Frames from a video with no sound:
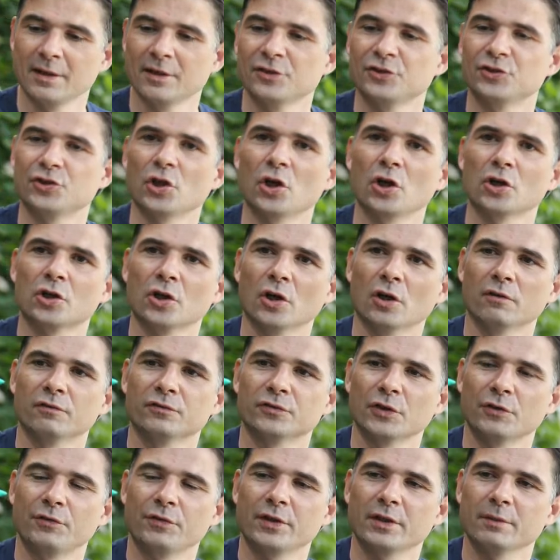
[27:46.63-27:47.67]
shark off, so
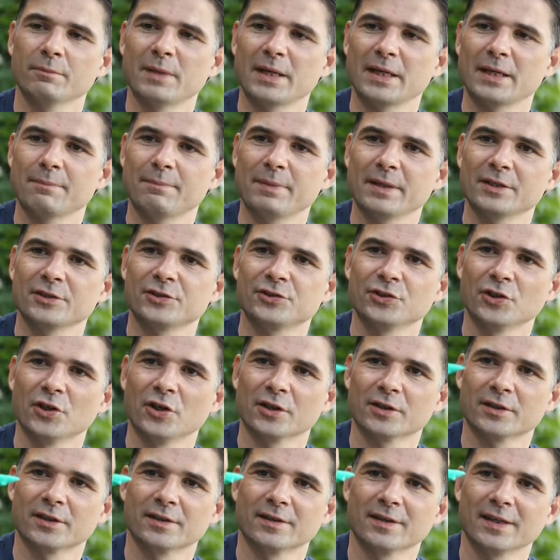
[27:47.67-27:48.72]
if you can make a better
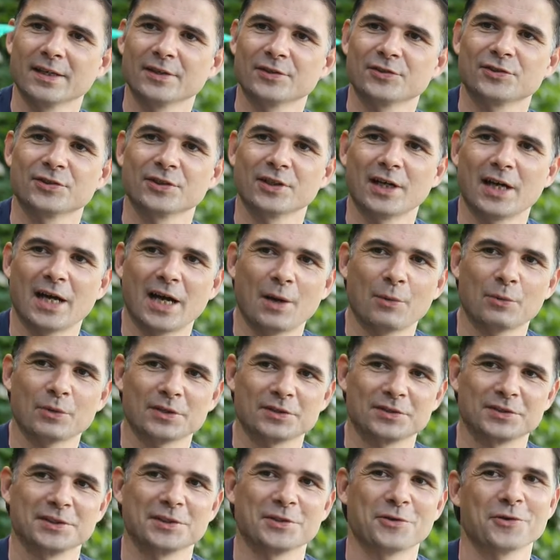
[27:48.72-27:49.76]
shark than this, I want to
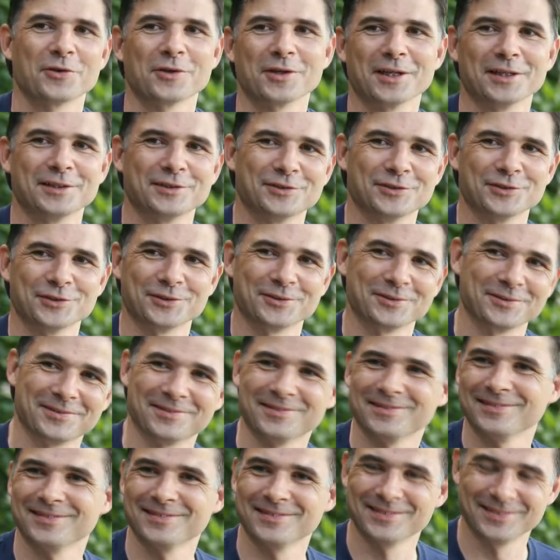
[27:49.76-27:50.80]
see it online too.
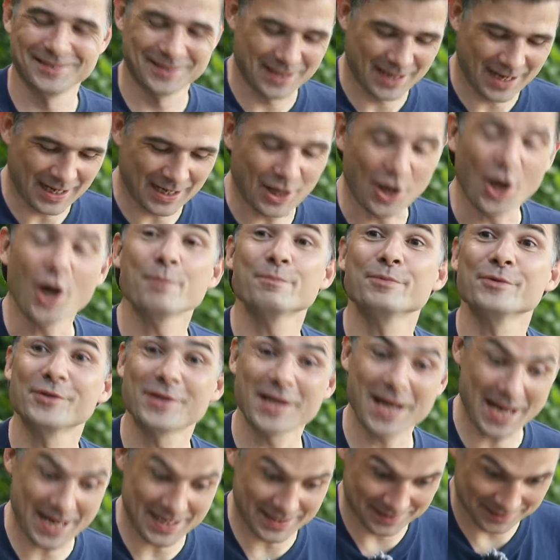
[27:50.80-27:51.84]
And I hope you
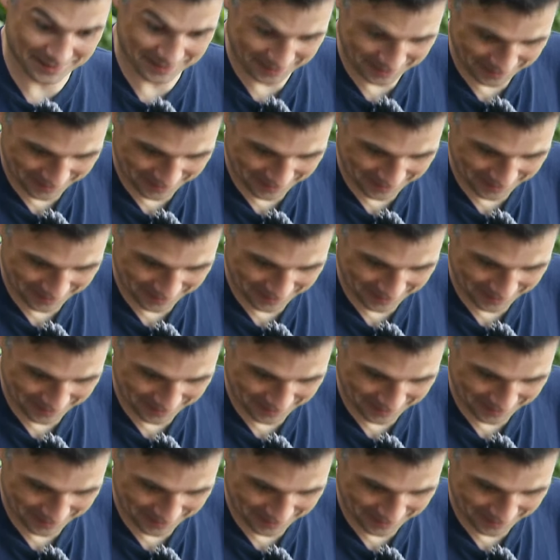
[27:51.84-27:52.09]
can.